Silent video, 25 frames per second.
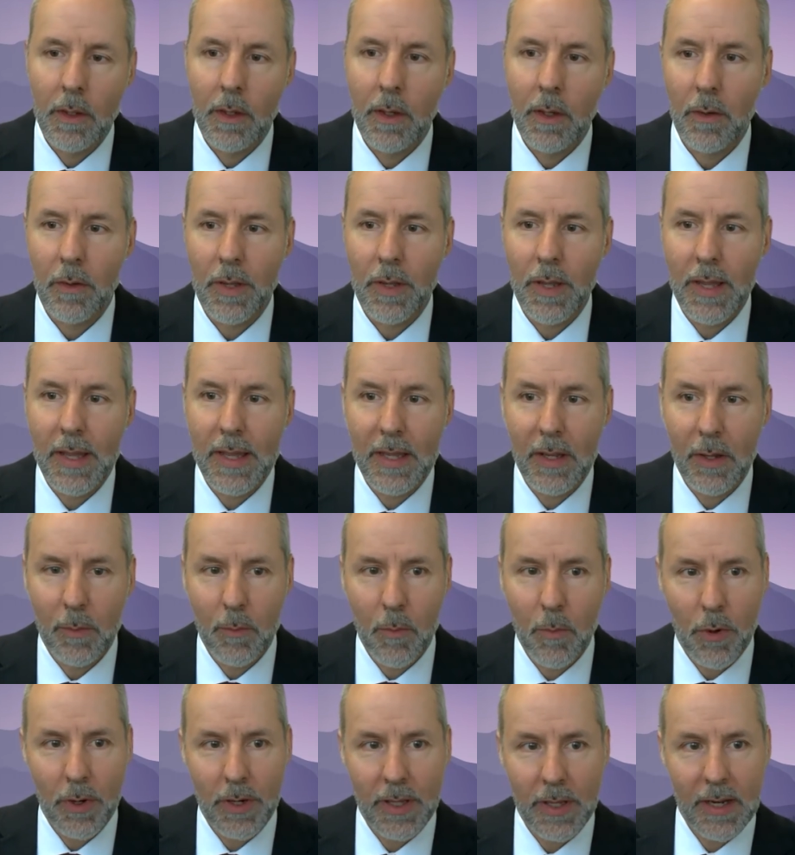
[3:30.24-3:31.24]
Okay,
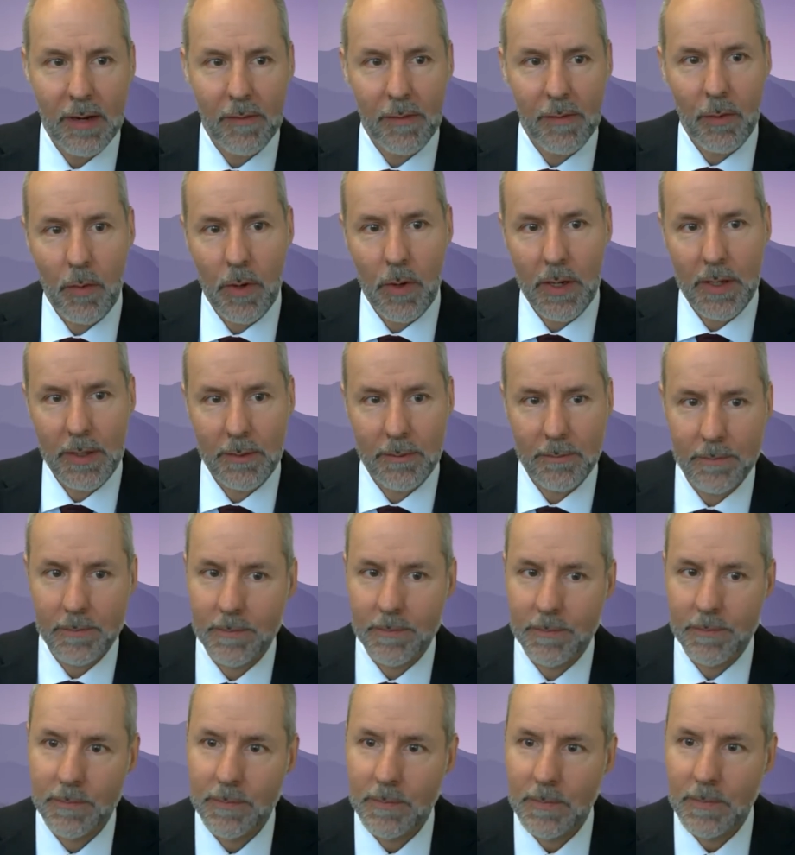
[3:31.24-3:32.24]
good morning, everyone.
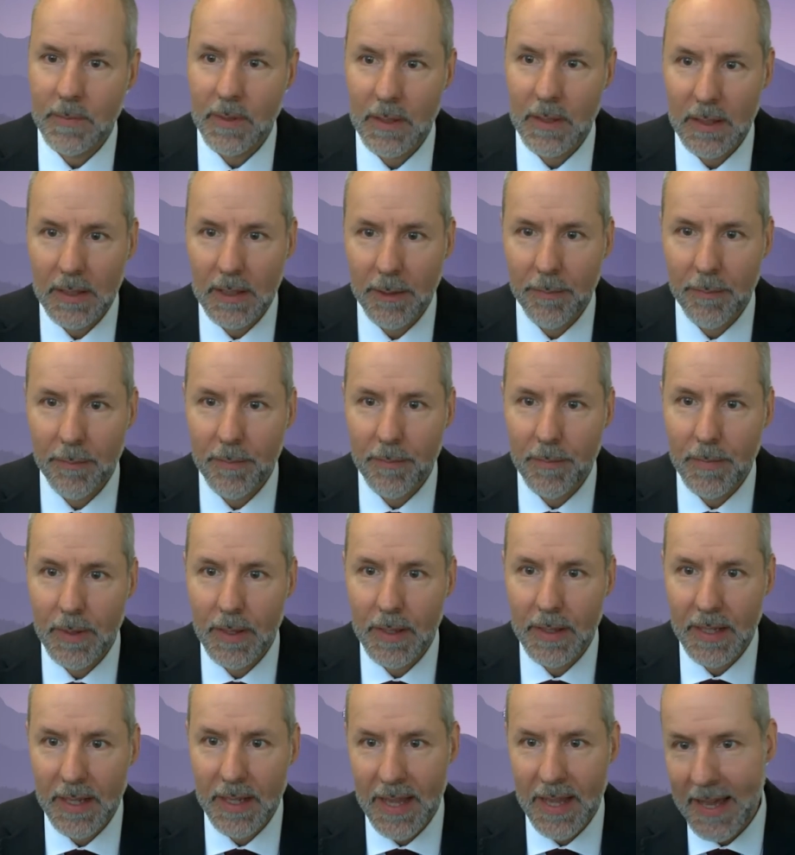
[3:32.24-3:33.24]
And
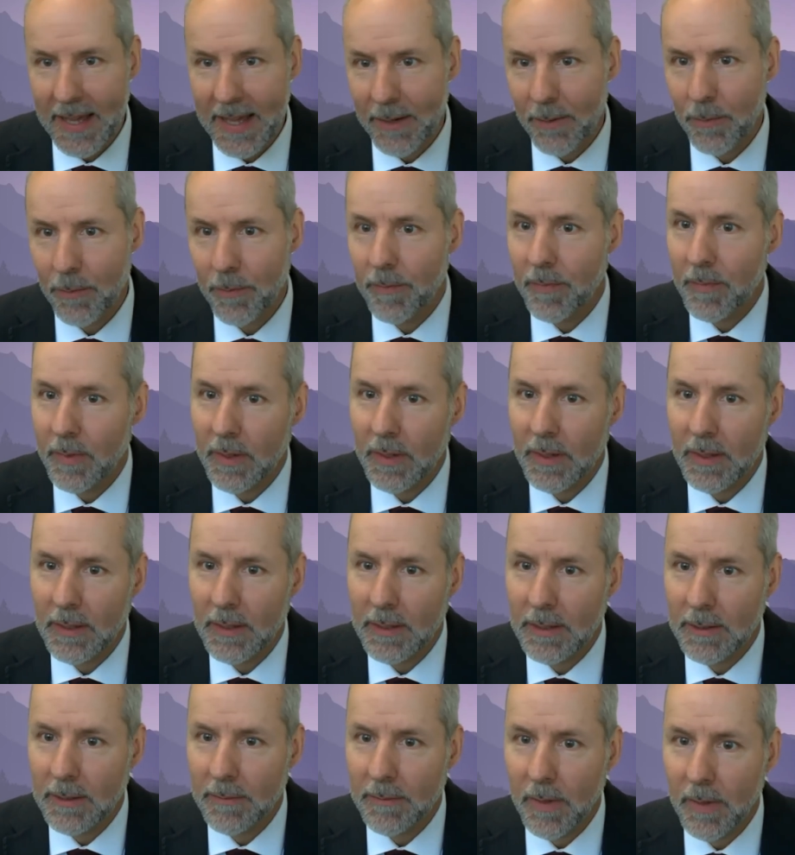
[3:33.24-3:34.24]
again,
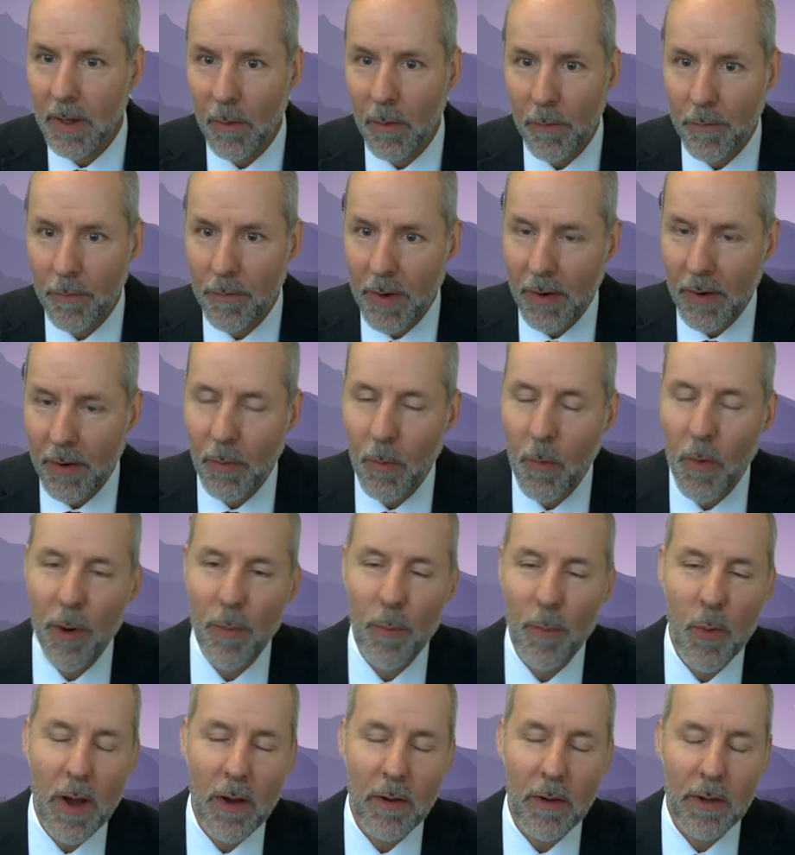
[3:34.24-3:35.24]
a very
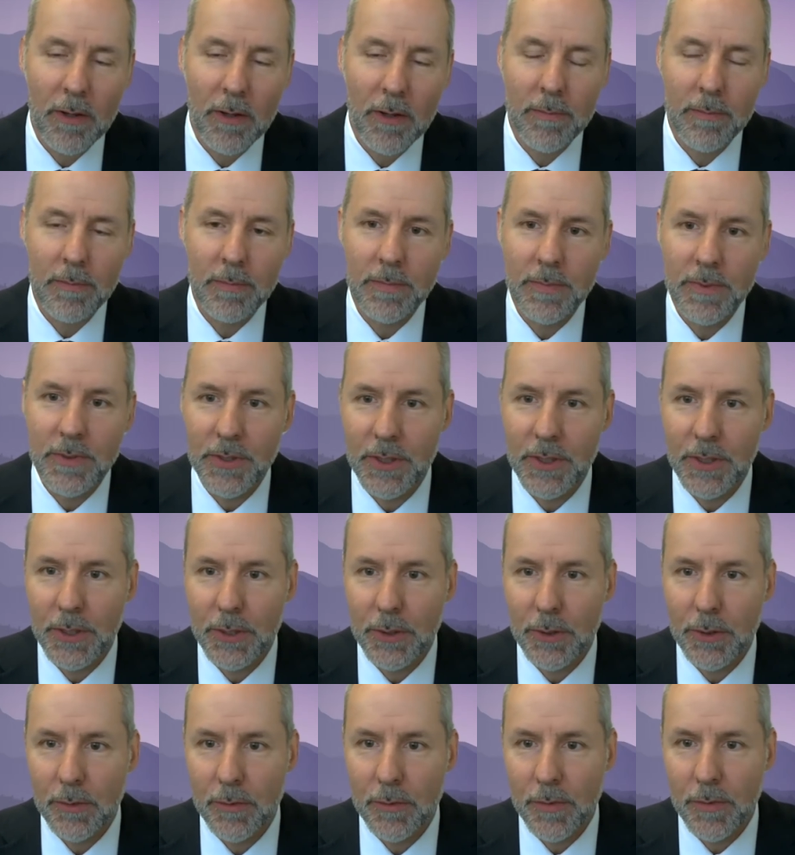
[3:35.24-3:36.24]
warm welcome to
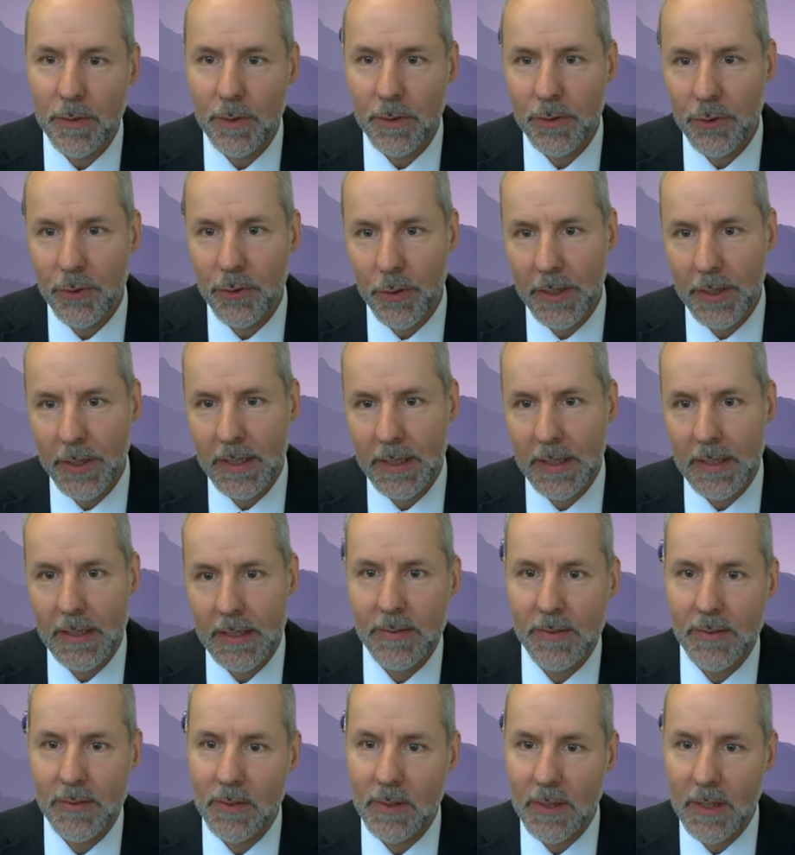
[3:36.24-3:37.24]
you for joining
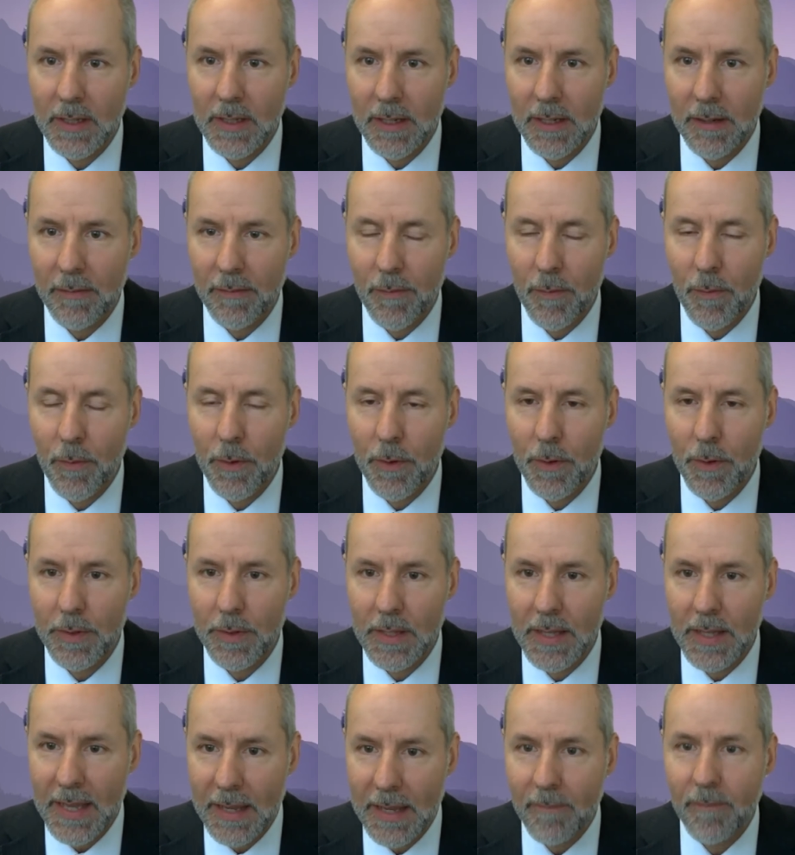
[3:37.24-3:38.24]
us for
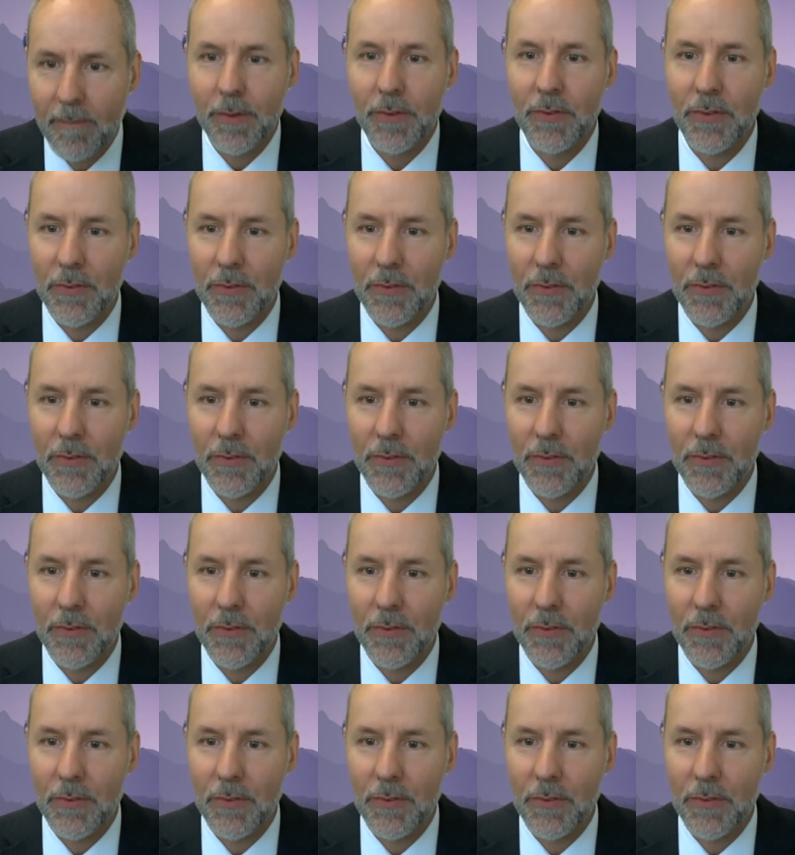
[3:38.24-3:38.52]
the Aim